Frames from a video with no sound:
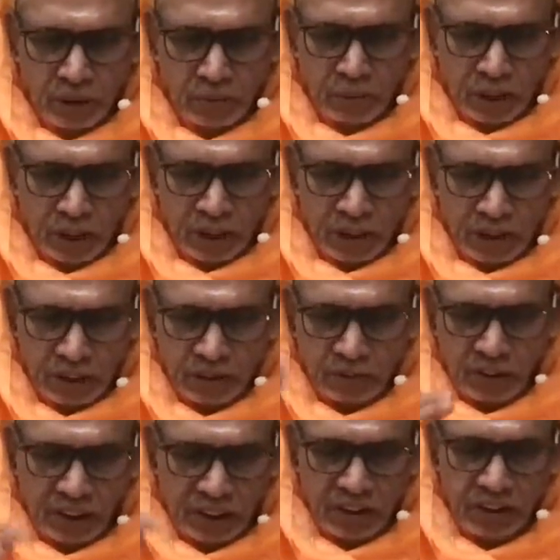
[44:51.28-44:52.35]
thereby
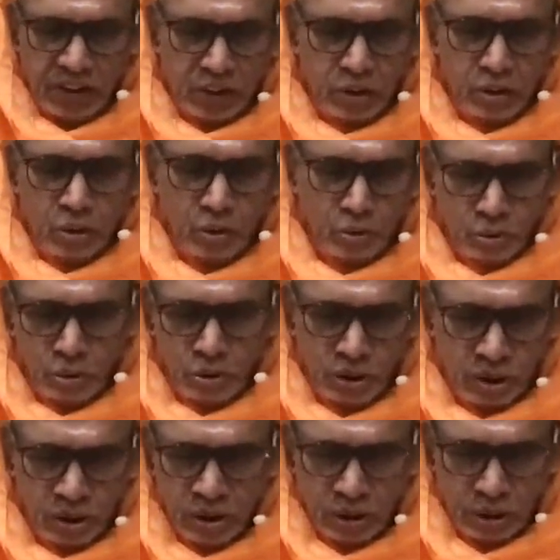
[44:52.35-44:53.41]
dividing the truth
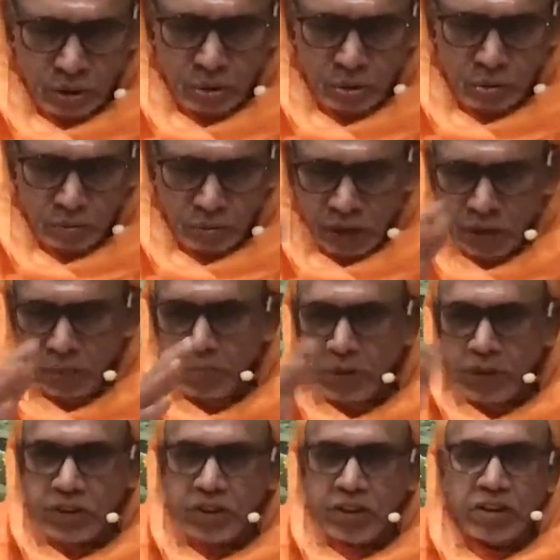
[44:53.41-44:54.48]
into many
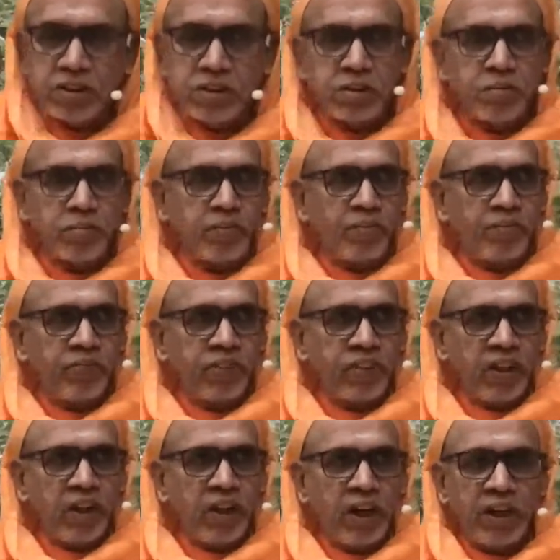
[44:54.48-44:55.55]
pieces.
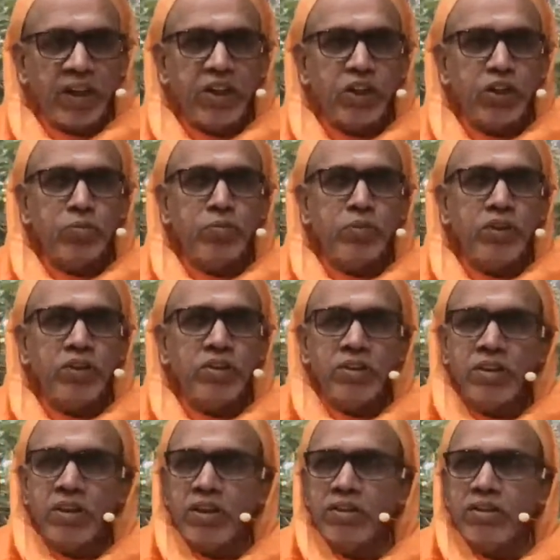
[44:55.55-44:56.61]
And each piece
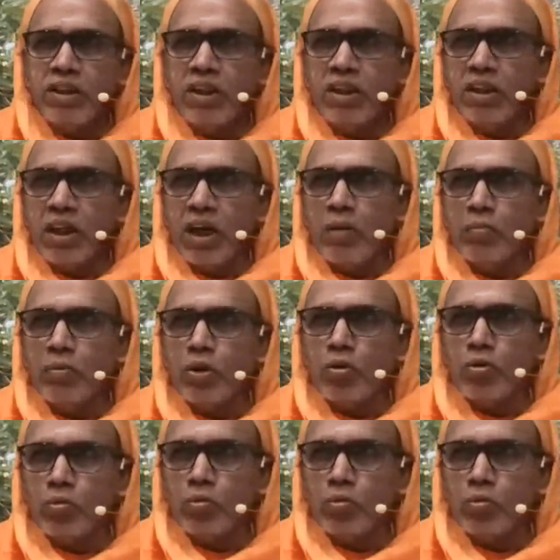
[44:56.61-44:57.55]
is a nama